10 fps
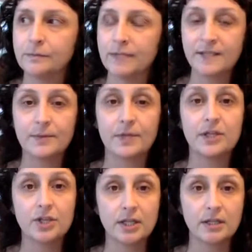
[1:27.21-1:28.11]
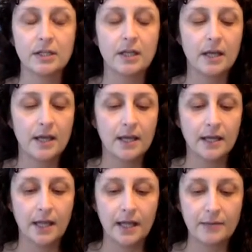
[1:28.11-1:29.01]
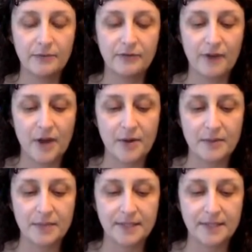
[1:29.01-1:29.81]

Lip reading: inspiration came from